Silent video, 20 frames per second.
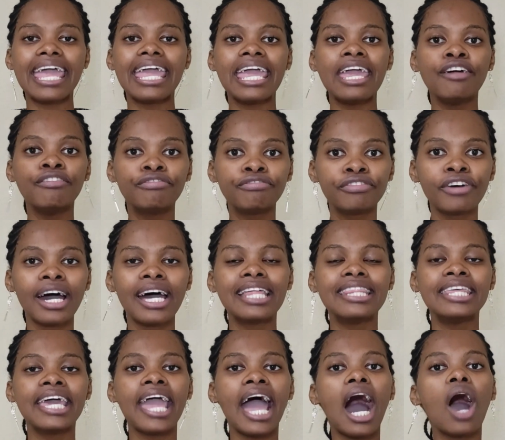if
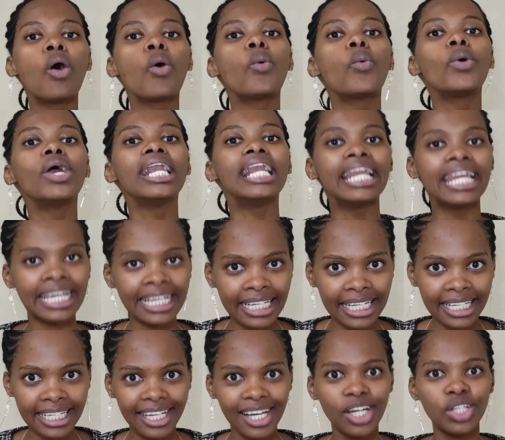they are willing
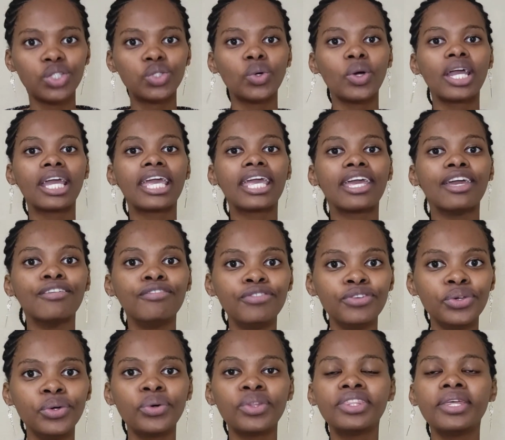to give
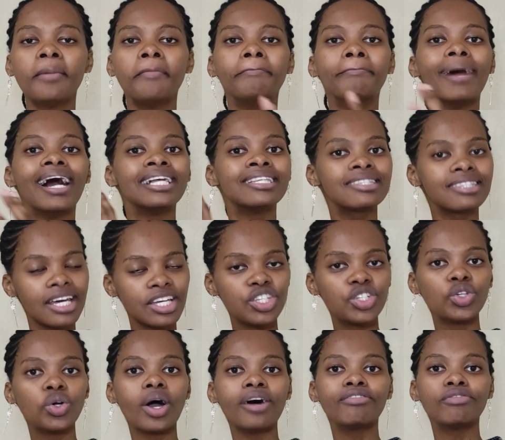you the months
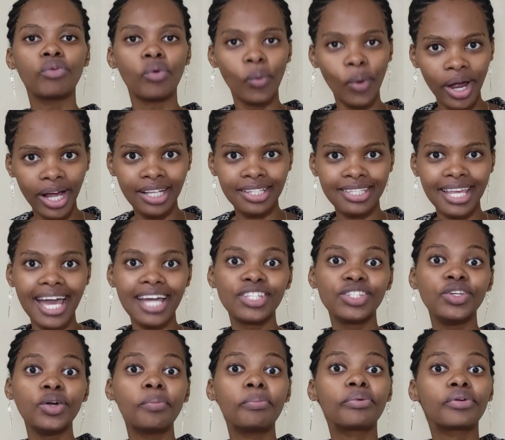that you have worked
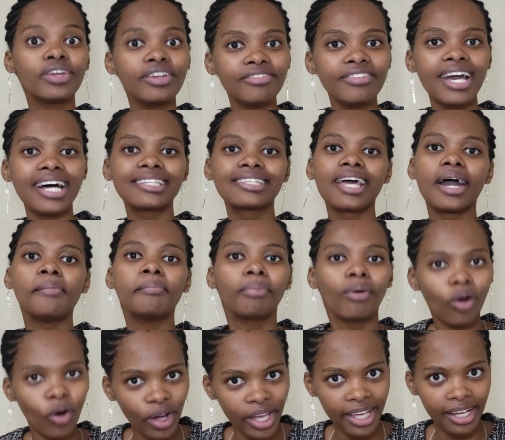at your previous
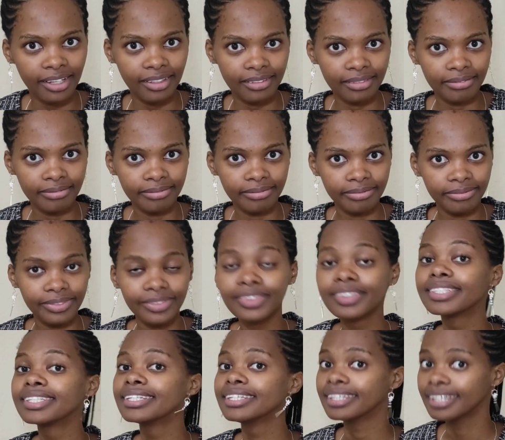employer,
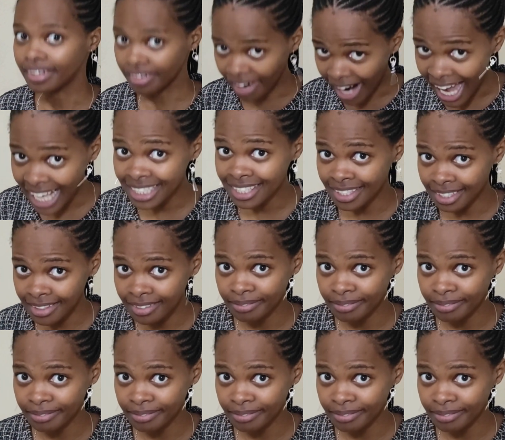right?